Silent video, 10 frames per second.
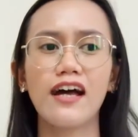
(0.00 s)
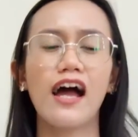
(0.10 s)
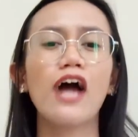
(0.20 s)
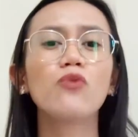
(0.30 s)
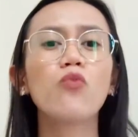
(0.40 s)

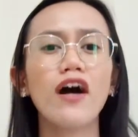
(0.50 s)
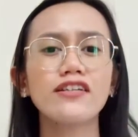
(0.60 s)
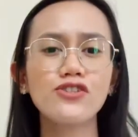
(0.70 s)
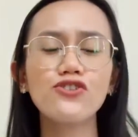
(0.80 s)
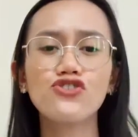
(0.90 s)
I want
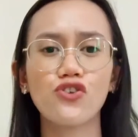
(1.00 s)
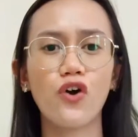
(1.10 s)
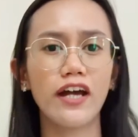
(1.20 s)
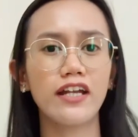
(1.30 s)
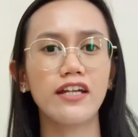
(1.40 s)
to
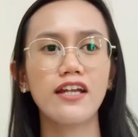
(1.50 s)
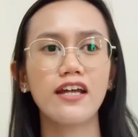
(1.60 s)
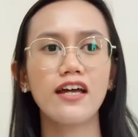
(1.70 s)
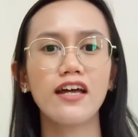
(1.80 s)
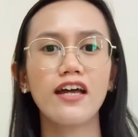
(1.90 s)
join
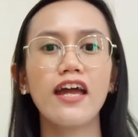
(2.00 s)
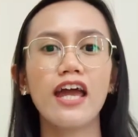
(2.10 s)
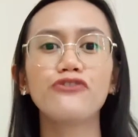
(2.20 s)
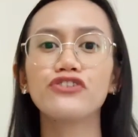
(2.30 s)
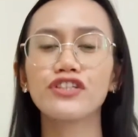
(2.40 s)
a
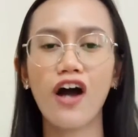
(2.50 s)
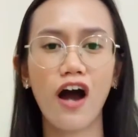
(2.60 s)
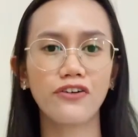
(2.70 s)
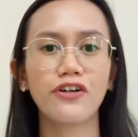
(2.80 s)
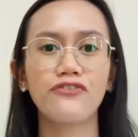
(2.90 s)

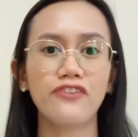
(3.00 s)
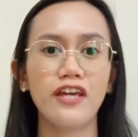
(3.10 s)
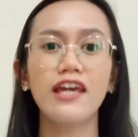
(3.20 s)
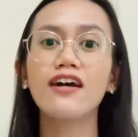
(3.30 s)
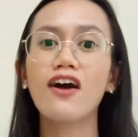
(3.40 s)

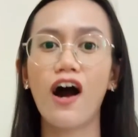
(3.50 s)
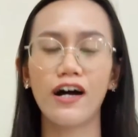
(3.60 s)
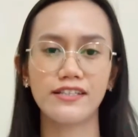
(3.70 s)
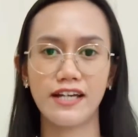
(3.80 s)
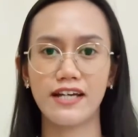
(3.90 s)
photography
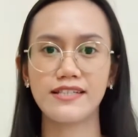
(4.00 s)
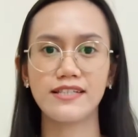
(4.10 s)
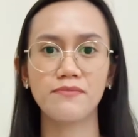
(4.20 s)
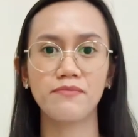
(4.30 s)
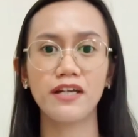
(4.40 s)

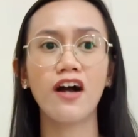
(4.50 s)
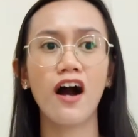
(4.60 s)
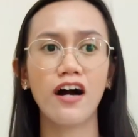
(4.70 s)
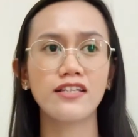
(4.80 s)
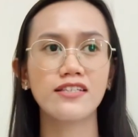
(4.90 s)
contest
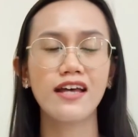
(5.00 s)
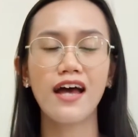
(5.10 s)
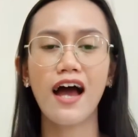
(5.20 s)
because